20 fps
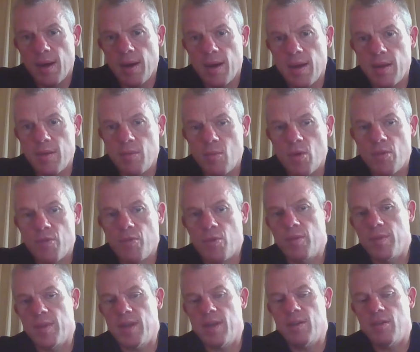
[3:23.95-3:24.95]
And we're
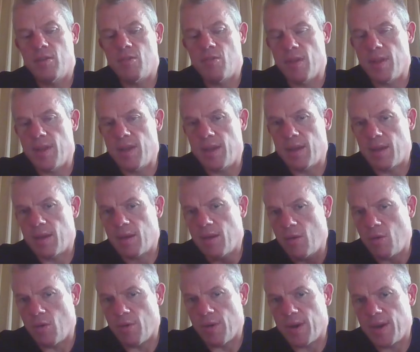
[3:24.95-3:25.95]
only drilling
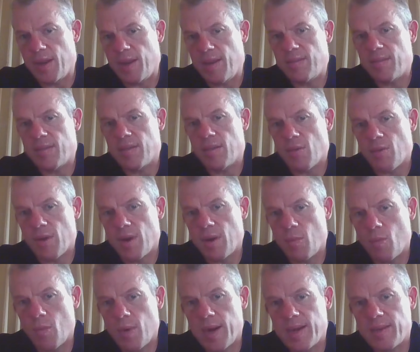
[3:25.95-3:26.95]
Orient East and Orient
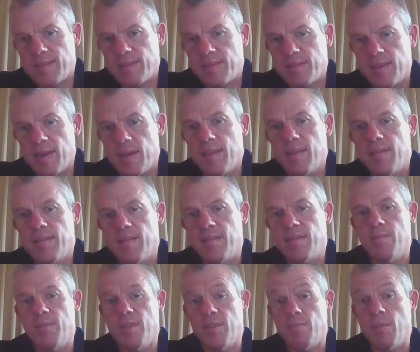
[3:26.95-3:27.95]
West, and the
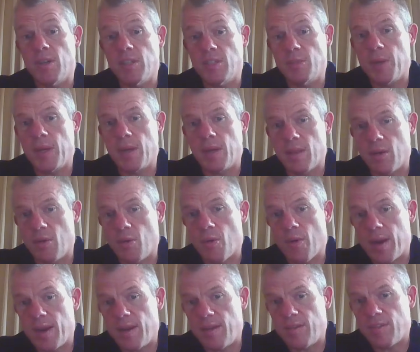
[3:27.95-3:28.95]
system is much bigger than
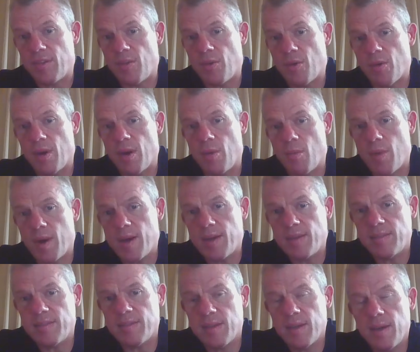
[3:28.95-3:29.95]
Orient East and Orient
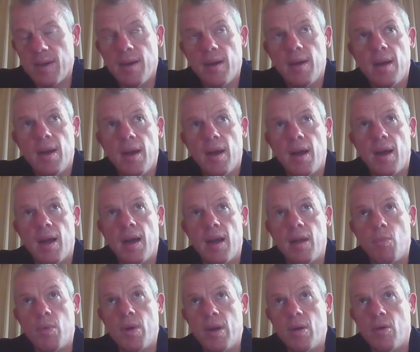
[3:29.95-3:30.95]
West.
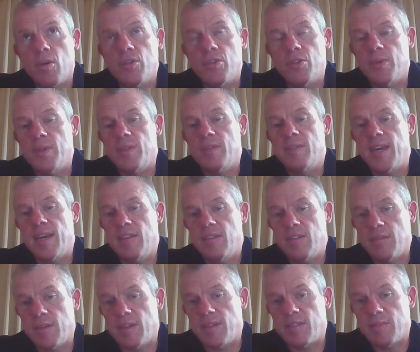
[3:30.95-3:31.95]
And we also intend
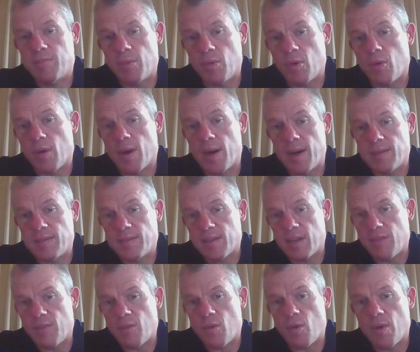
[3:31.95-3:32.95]
to explore outside
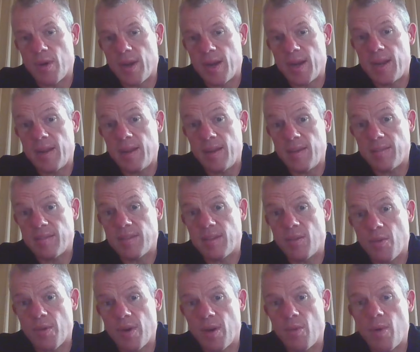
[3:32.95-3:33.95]
of Orient East and
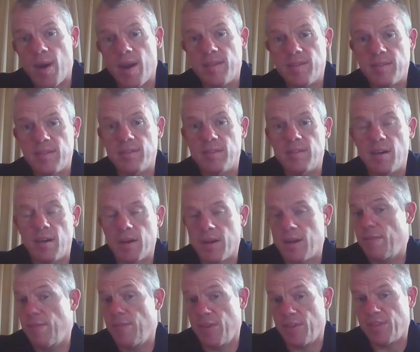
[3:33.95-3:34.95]
Orient West to
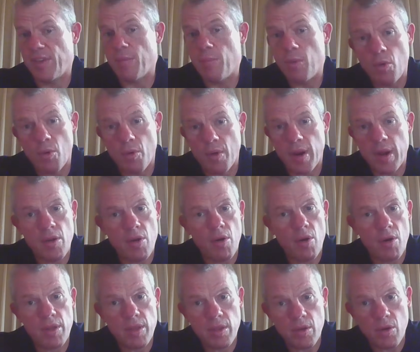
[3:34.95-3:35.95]
target, for example, Orient
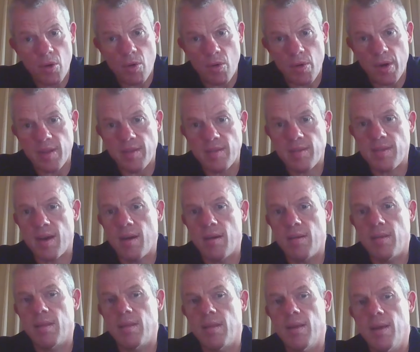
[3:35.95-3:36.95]
North, Orient
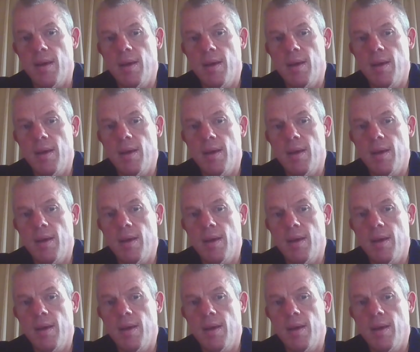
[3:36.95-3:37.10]
South,